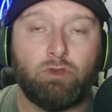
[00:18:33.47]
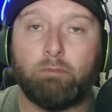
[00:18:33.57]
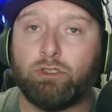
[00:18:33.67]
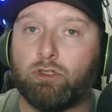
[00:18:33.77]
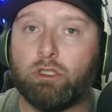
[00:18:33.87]
So I'm
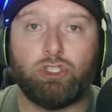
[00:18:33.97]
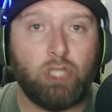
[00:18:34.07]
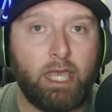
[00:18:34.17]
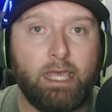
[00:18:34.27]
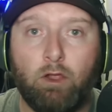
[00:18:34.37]
sure that
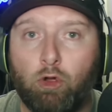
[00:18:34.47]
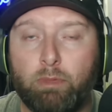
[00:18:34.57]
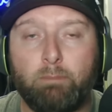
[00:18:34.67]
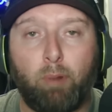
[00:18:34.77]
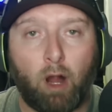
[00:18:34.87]
Jay Hill will
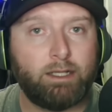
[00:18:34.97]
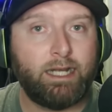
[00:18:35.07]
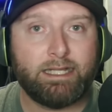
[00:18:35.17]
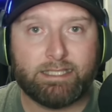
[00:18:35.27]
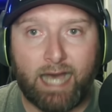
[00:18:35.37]
be barking
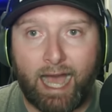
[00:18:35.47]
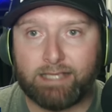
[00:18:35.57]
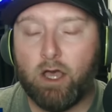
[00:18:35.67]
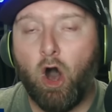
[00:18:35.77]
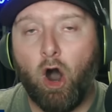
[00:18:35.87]
at his guys